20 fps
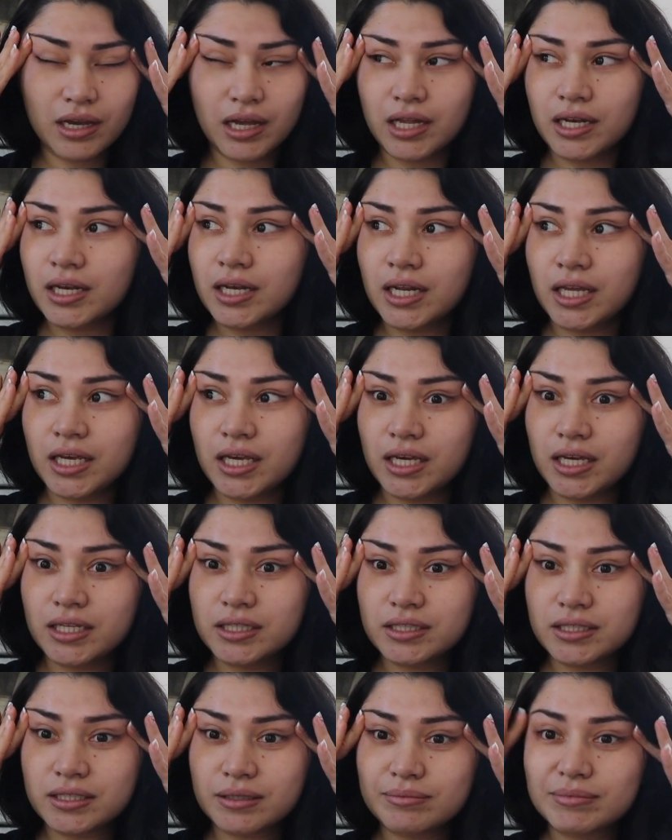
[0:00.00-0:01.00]

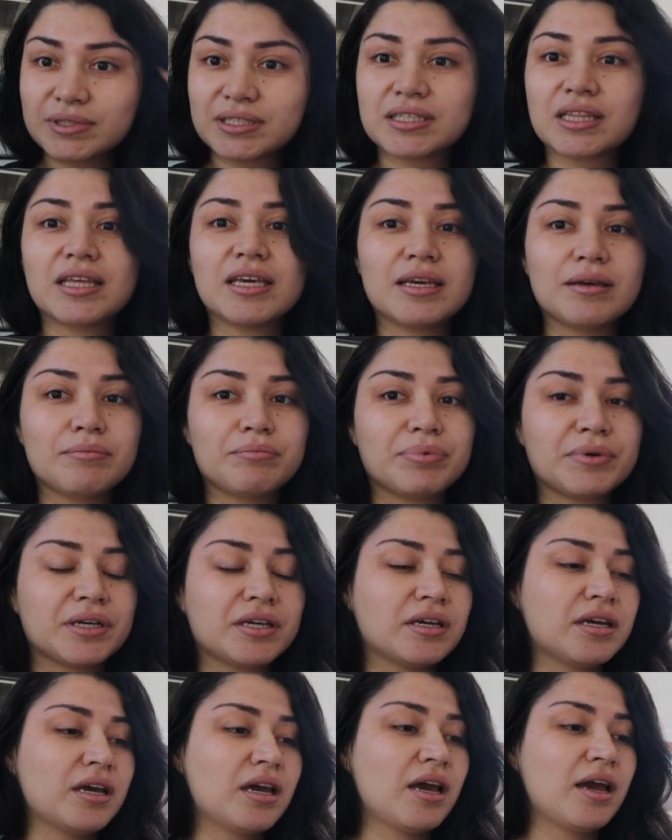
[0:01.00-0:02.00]
need some sleep.
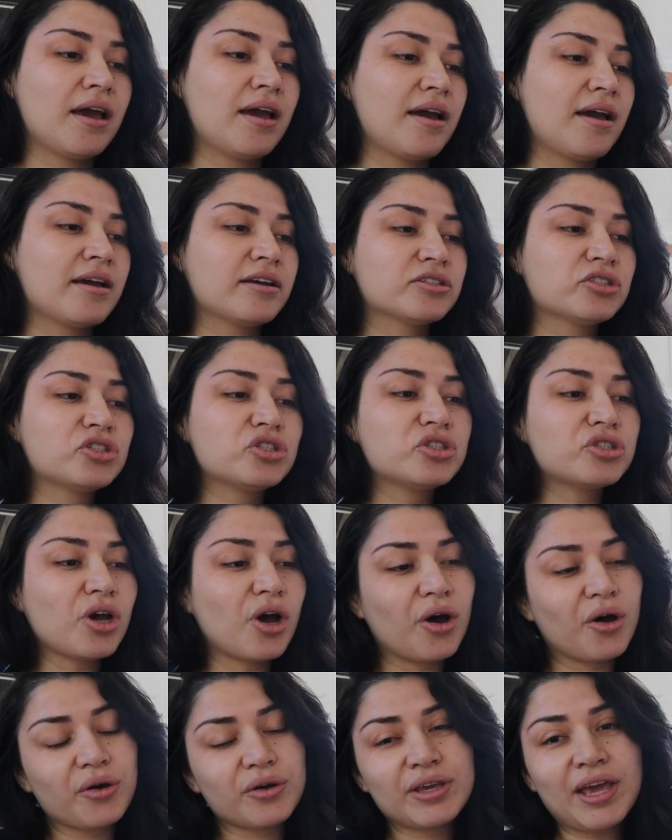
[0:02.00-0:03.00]

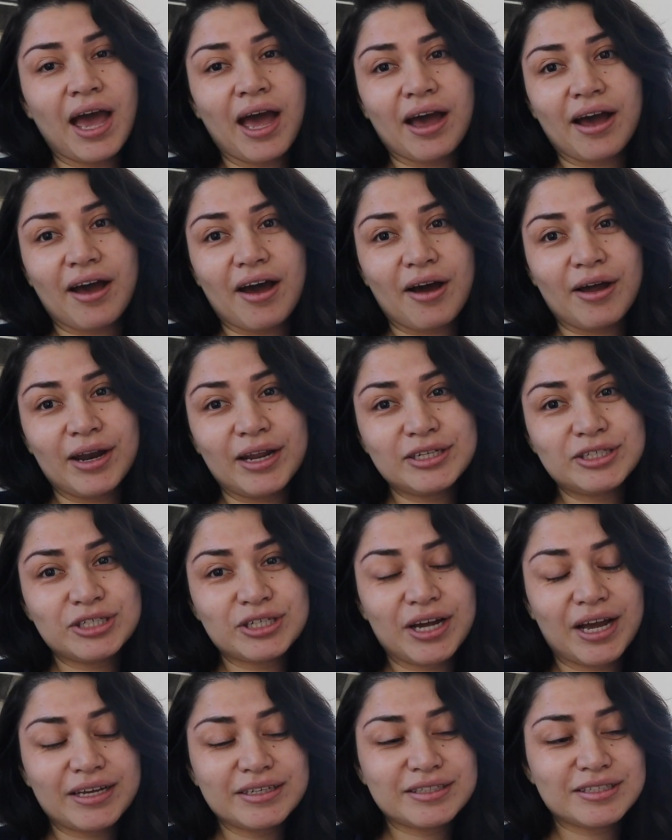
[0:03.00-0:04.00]
So yeah, I'll let you
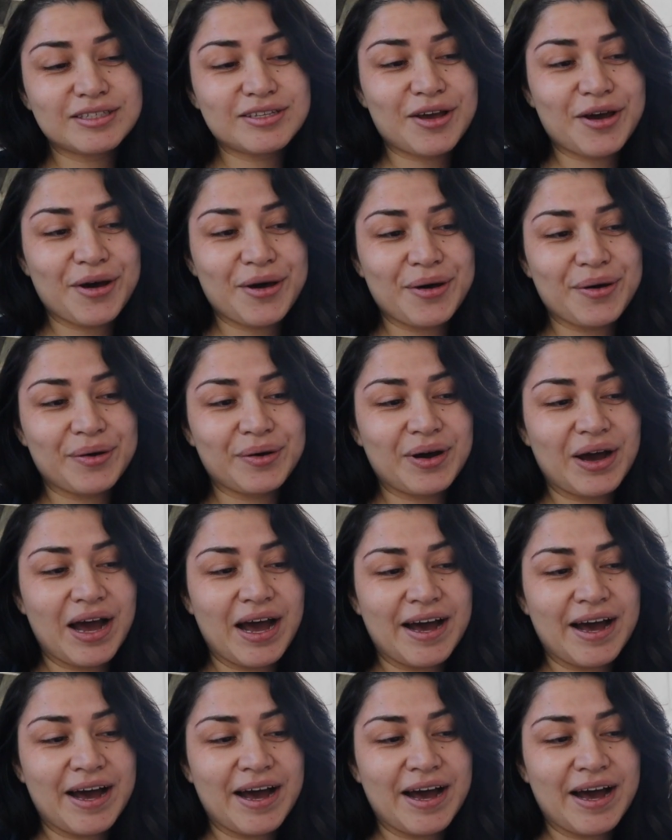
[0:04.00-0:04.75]
guys know.